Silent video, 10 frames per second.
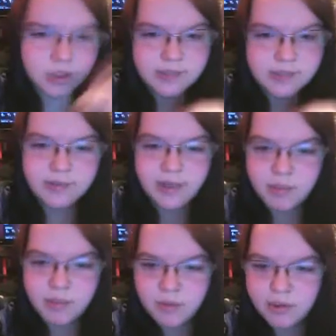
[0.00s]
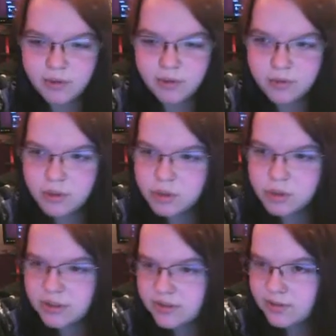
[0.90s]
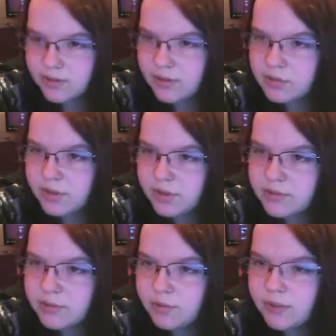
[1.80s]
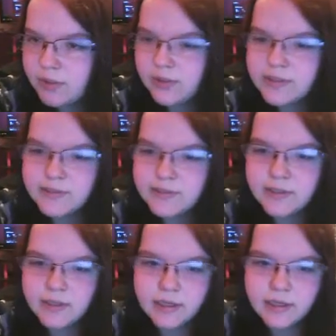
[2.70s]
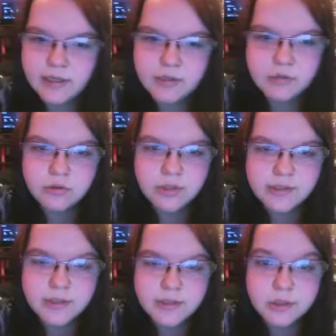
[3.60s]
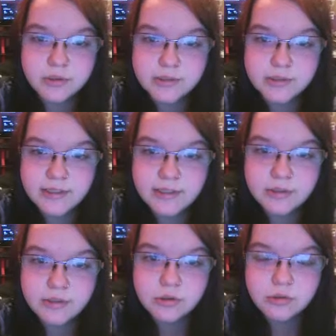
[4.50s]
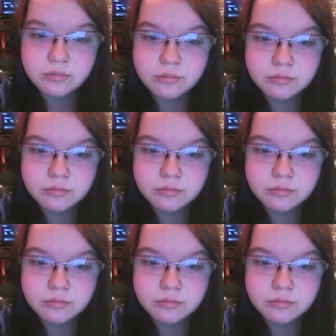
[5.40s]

He's a cameo character in Injustice Gods We know that he's in a transition stage.